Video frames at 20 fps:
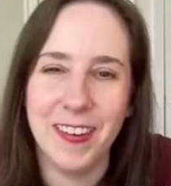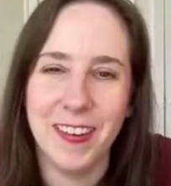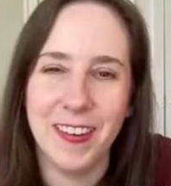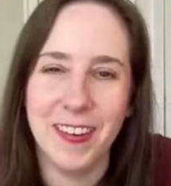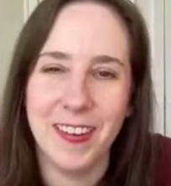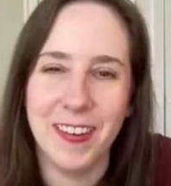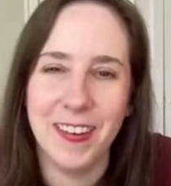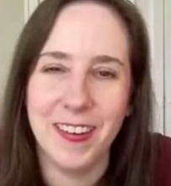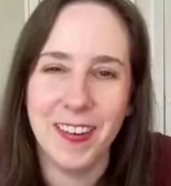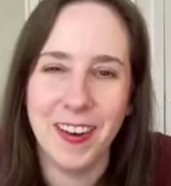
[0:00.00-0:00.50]

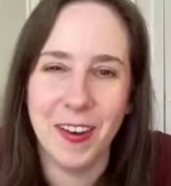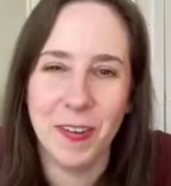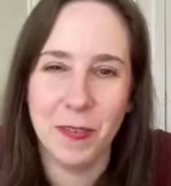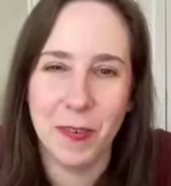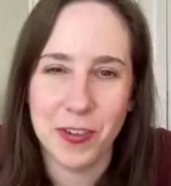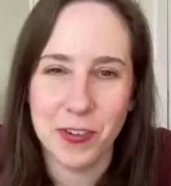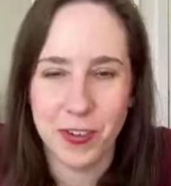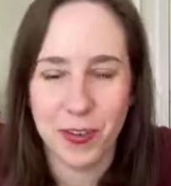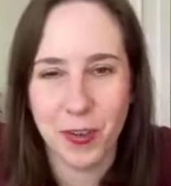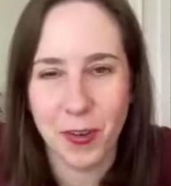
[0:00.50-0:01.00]

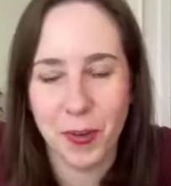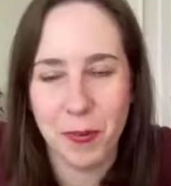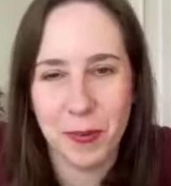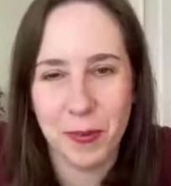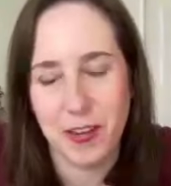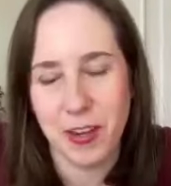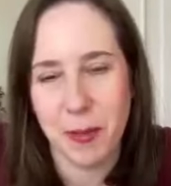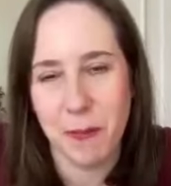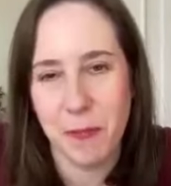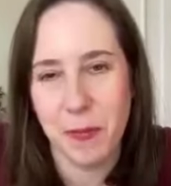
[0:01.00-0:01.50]
original
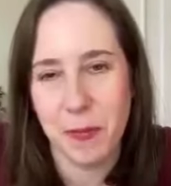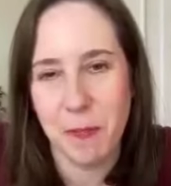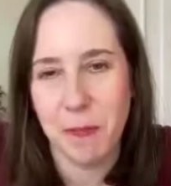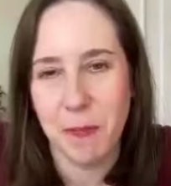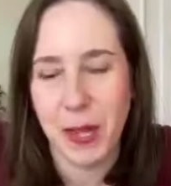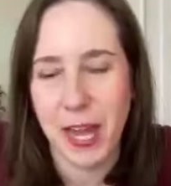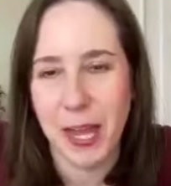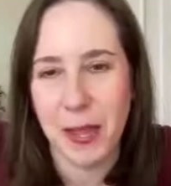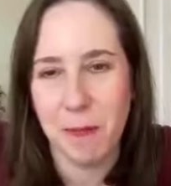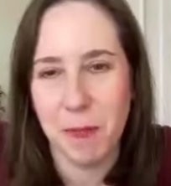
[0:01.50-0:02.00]
goal would
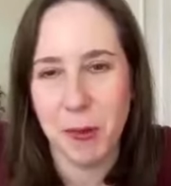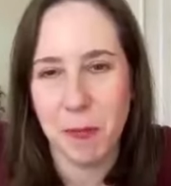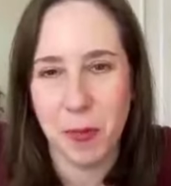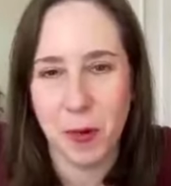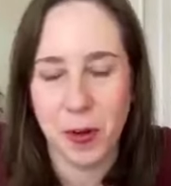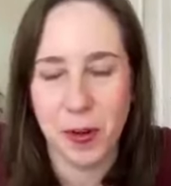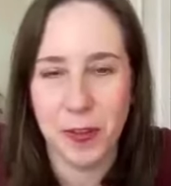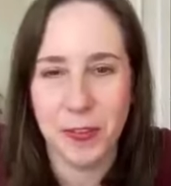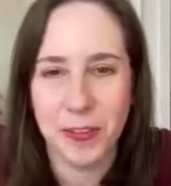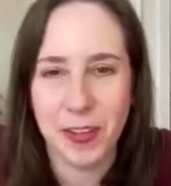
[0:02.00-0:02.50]
finish up
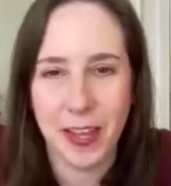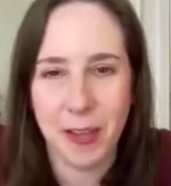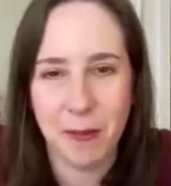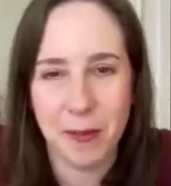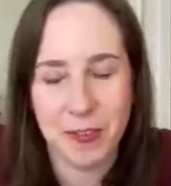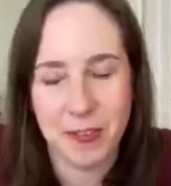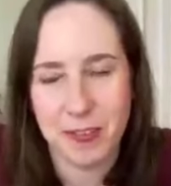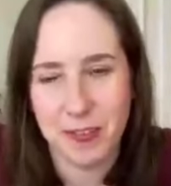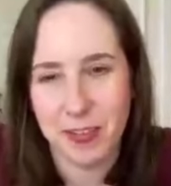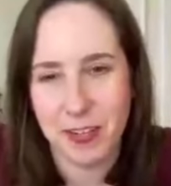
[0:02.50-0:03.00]
by
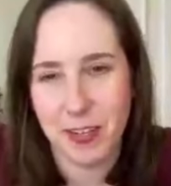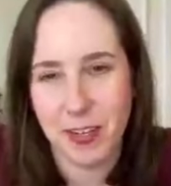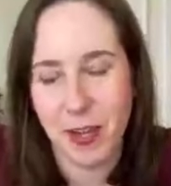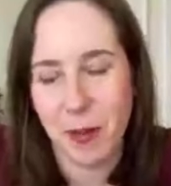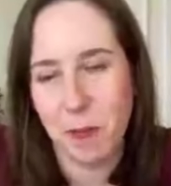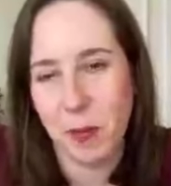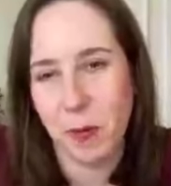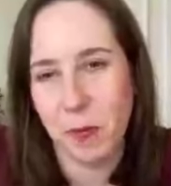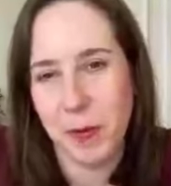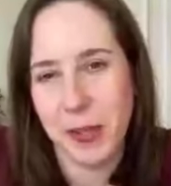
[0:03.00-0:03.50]
Memorial in a
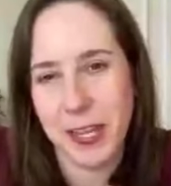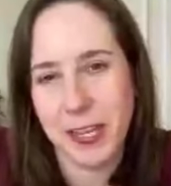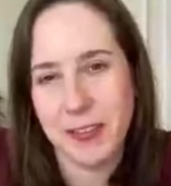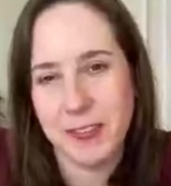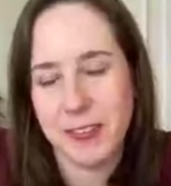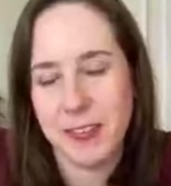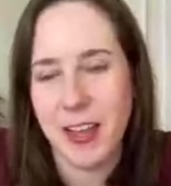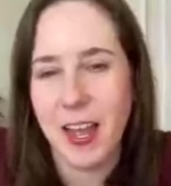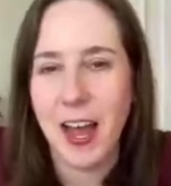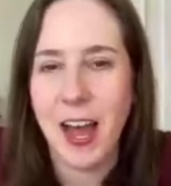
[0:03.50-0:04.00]
couple
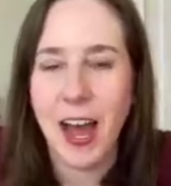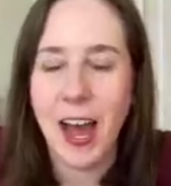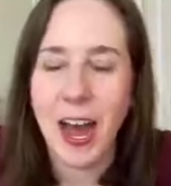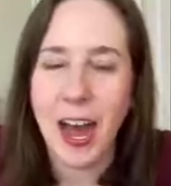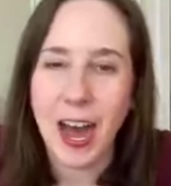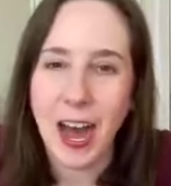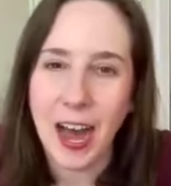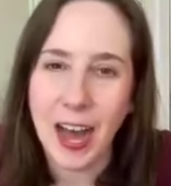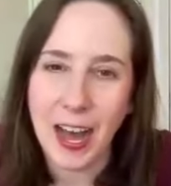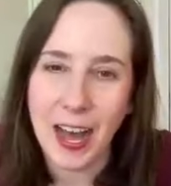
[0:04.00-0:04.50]
weeks.
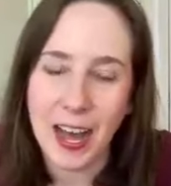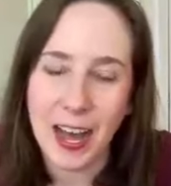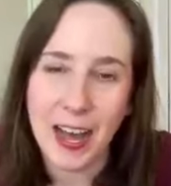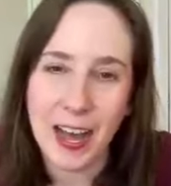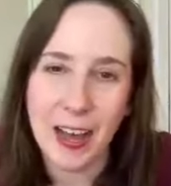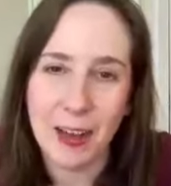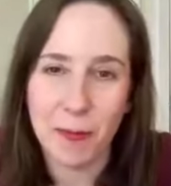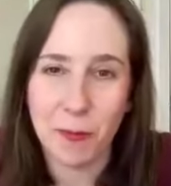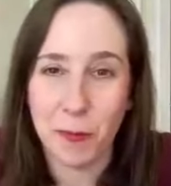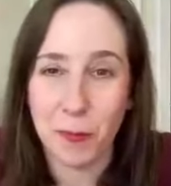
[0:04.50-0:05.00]

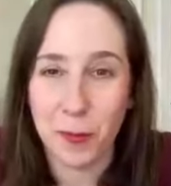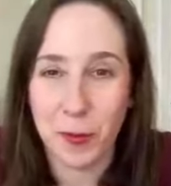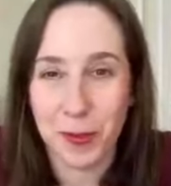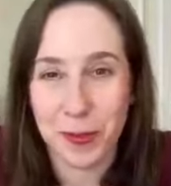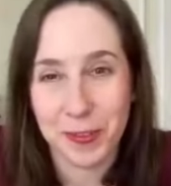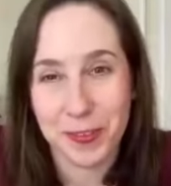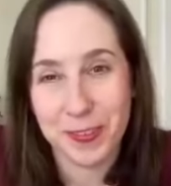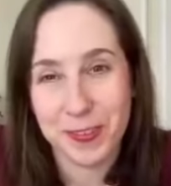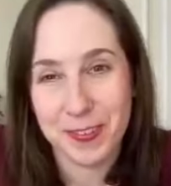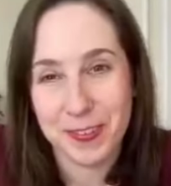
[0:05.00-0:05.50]

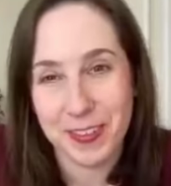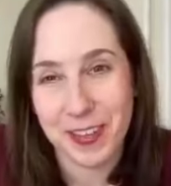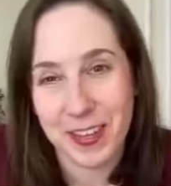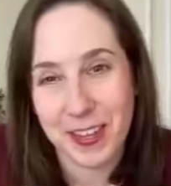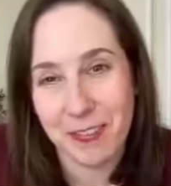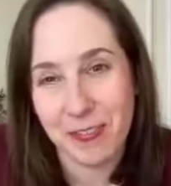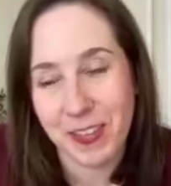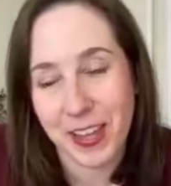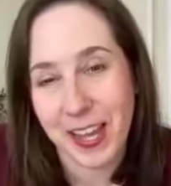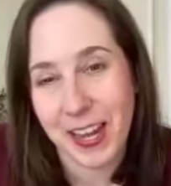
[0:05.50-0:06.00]
We'll see
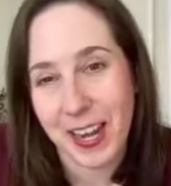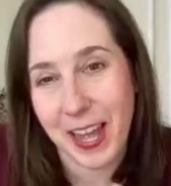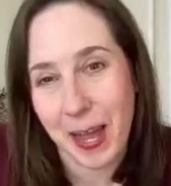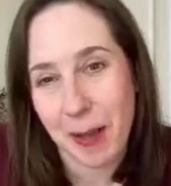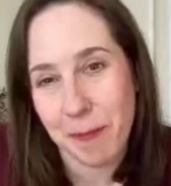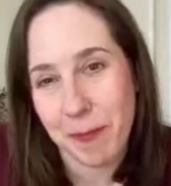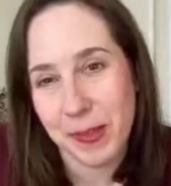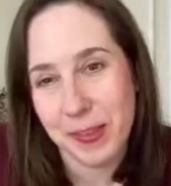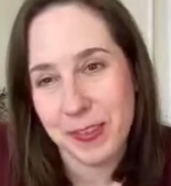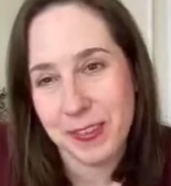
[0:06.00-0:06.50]
if that
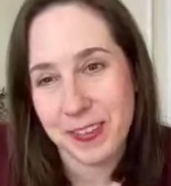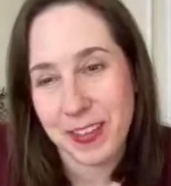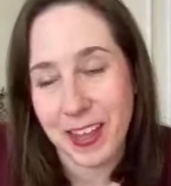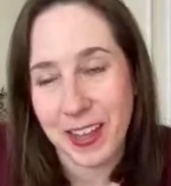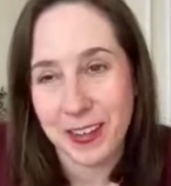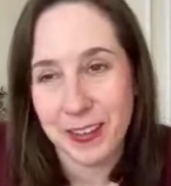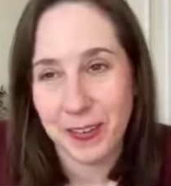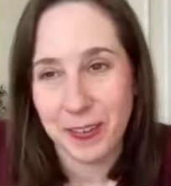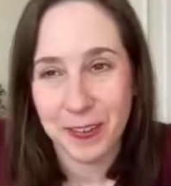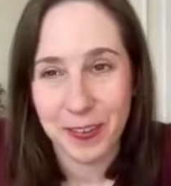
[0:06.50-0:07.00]
happens.
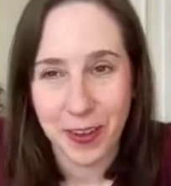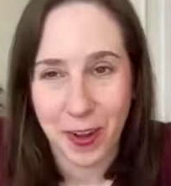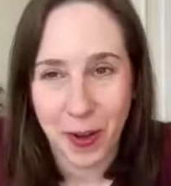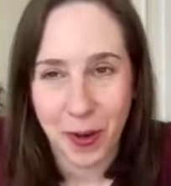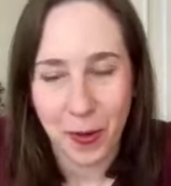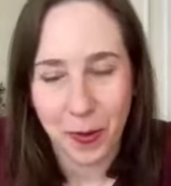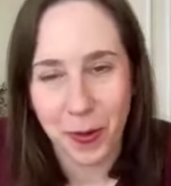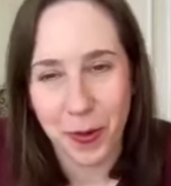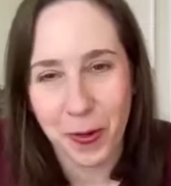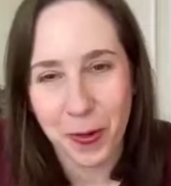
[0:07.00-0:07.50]
I don't
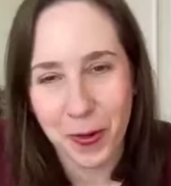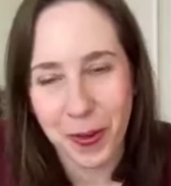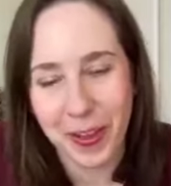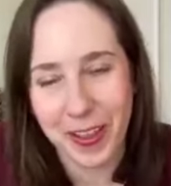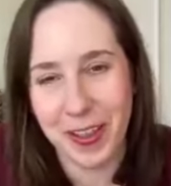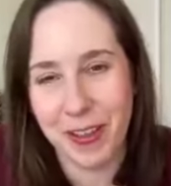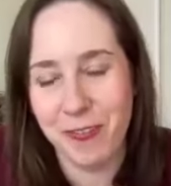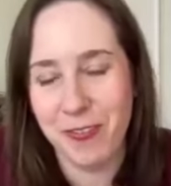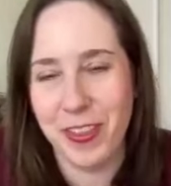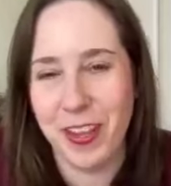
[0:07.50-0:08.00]
know
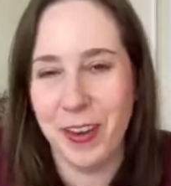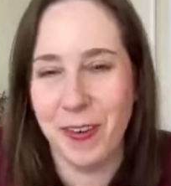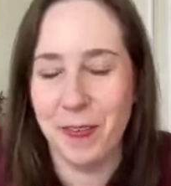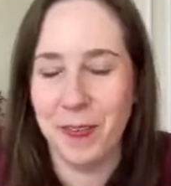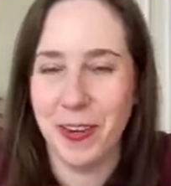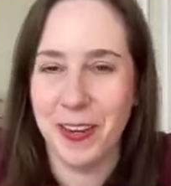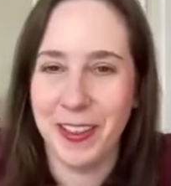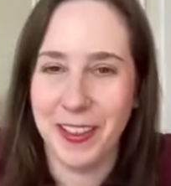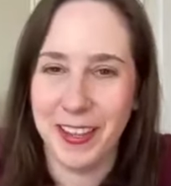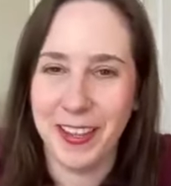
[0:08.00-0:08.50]
if they're
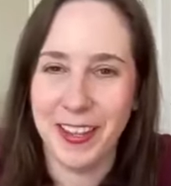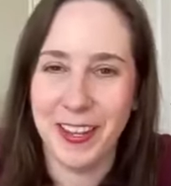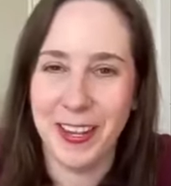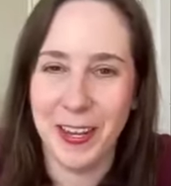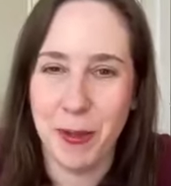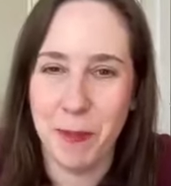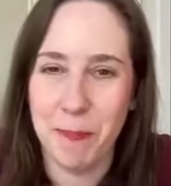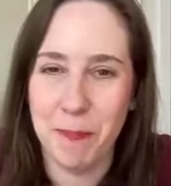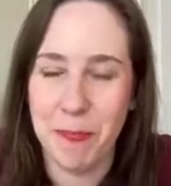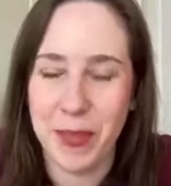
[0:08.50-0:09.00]
really going
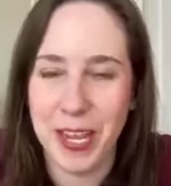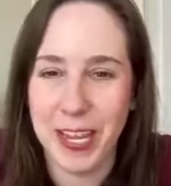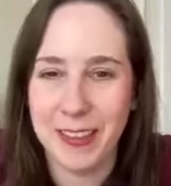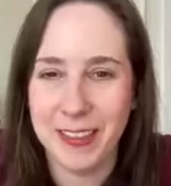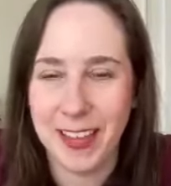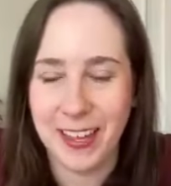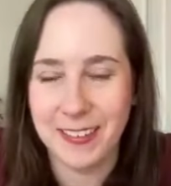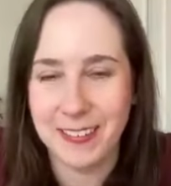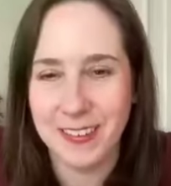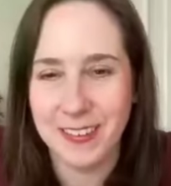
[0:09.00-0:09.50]
to make
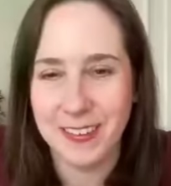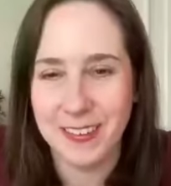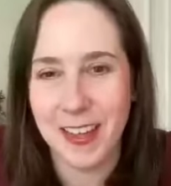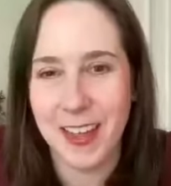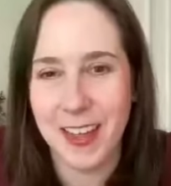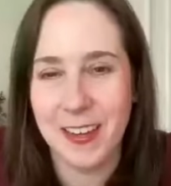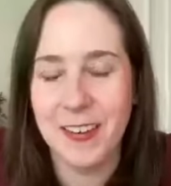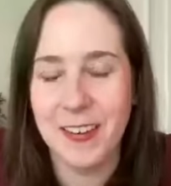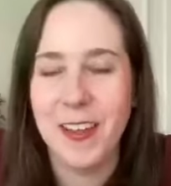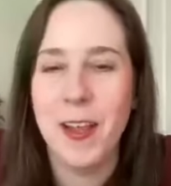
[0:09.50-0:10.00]
that
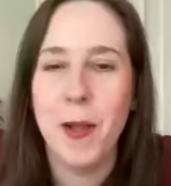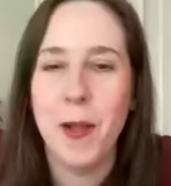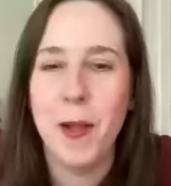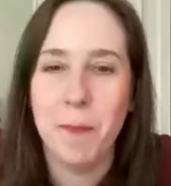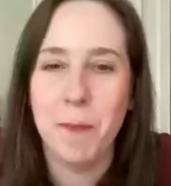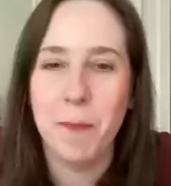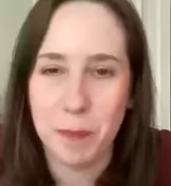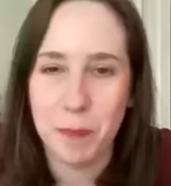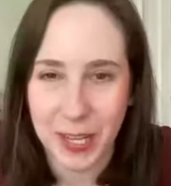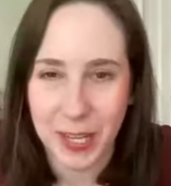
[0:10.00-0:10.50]
deadline,
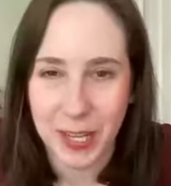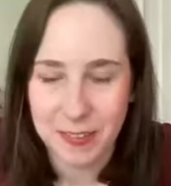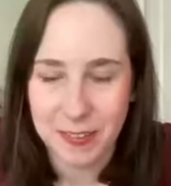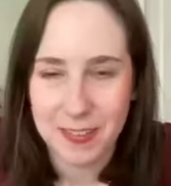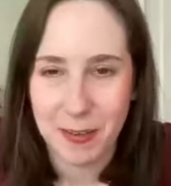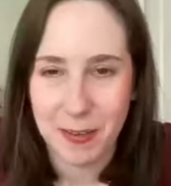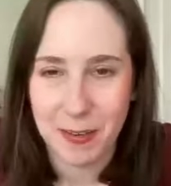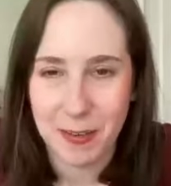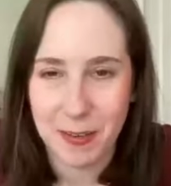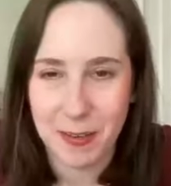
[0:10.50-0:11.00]
but
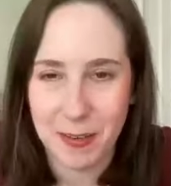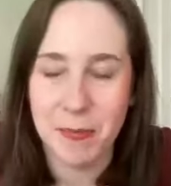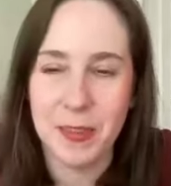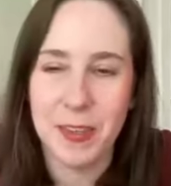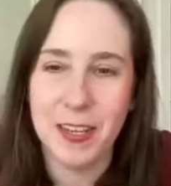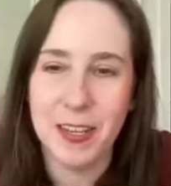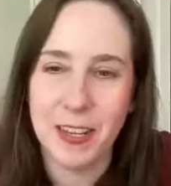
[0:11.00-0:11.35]
sometime in the